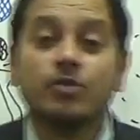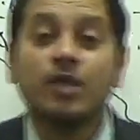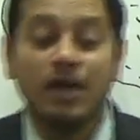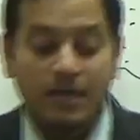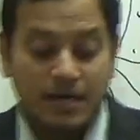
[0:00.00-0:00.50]
to
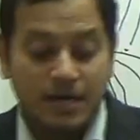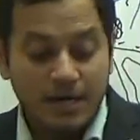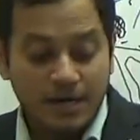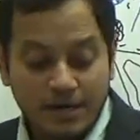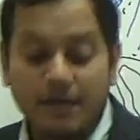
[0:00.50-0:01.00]
the
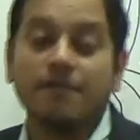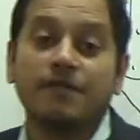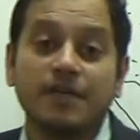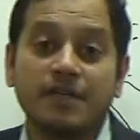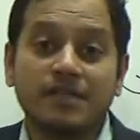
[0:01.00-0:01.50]
current
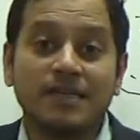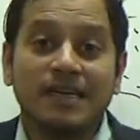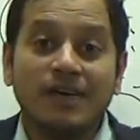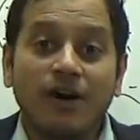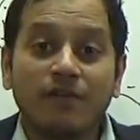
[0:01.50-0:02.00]
affairs
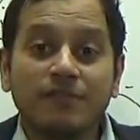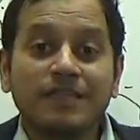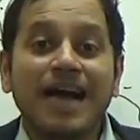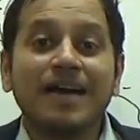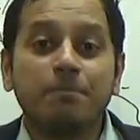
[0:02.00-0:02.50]
of
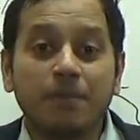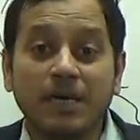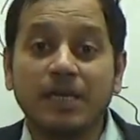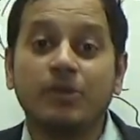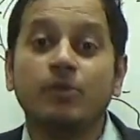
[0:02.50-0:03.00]
that
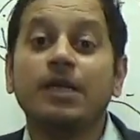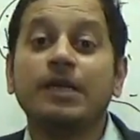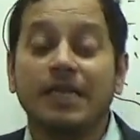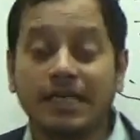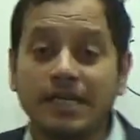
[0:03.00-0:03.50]
particular
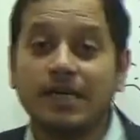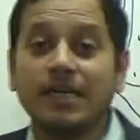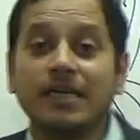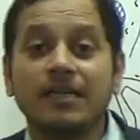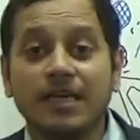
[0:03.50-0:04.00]
year
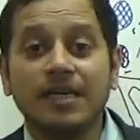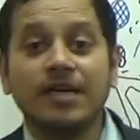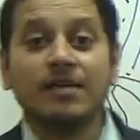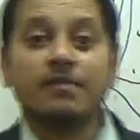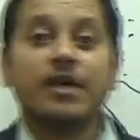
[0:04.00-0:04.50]
in the
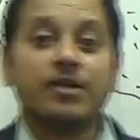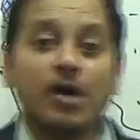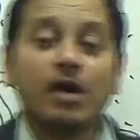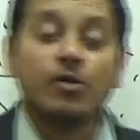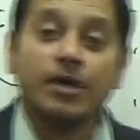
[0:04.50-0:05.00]
year where
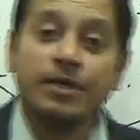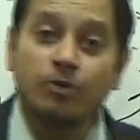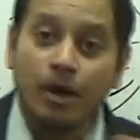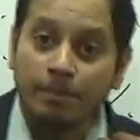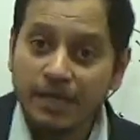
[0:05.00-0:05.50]
you are going
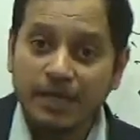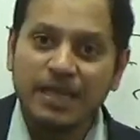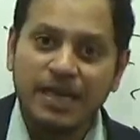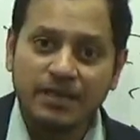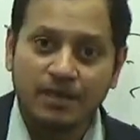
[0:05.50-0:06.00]
to appear
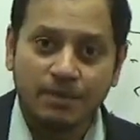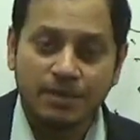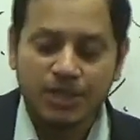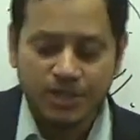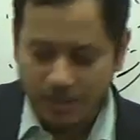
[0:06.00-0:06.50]
the
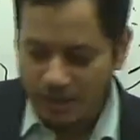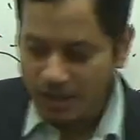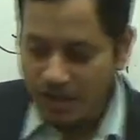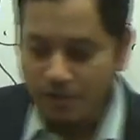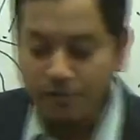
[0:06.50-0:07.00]
examination.
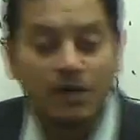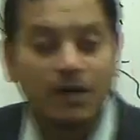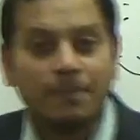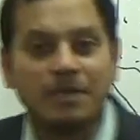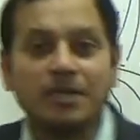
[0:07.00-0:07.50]
If you are
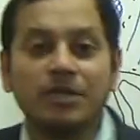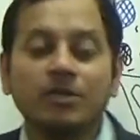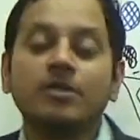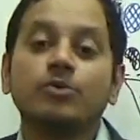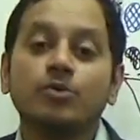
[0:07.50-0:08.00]
appearing
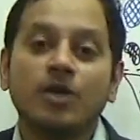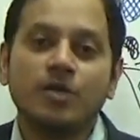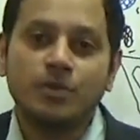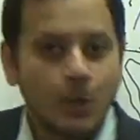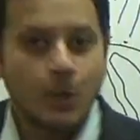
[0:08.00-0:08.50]
in
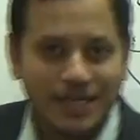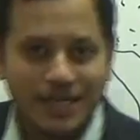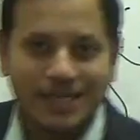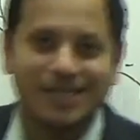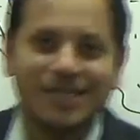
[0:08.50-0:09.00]

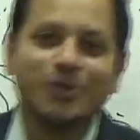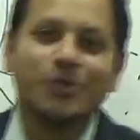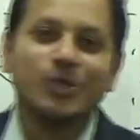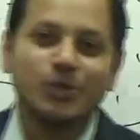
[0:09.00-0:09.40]
2020, then in